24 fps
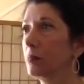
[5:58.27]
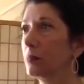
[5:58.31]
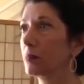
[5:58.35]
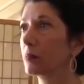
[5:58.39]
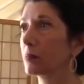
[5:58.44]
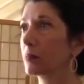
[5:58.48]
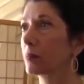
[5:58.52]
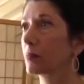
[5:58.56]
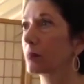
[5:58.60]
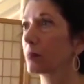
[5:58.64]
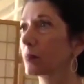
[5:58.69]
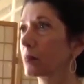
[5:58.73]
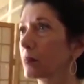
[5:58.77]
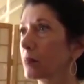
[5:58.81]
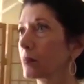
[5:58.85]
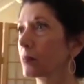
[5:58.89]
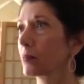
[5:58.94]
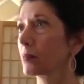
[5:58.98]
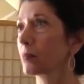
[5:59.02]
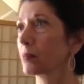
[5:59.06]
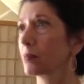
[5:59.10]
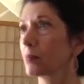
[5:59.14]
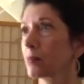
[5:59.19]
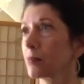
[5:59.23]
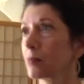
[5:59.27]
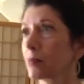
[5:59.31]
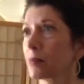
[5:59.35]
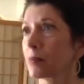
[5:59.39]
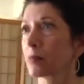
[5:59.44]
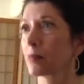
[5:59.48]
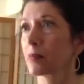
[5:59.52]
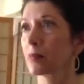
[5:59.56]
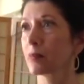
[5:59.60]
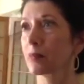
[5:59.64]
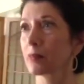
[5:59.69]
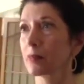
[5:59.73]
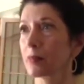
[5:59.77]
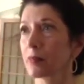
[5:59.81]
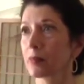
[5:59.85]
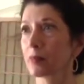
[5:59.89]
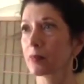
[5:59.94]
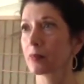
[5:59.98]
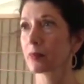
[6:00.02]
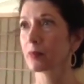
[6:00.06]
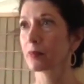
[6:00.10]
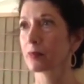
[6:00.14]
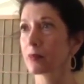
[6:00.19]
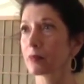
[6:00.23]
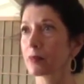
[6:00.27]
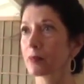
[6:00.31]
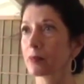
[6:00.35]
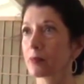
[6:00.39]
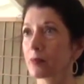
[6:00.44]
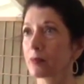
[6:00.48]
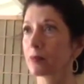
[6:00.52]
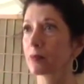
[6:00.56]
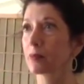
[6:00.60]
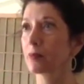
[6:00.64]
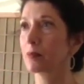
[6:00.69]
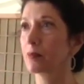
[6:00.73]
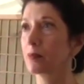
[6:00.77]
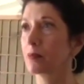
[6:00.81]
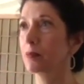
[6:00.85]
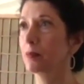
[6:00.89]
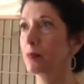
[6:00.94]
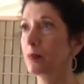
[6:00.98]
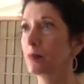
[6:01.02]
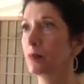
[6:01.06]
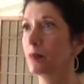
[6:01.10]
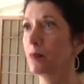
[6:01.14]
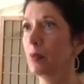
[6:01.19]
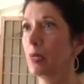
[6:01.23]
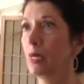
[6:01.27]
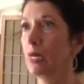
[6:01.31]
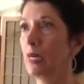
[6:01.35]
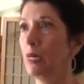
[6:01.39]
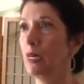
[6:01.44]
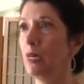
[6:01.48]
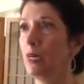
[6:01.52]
him. And you use your son.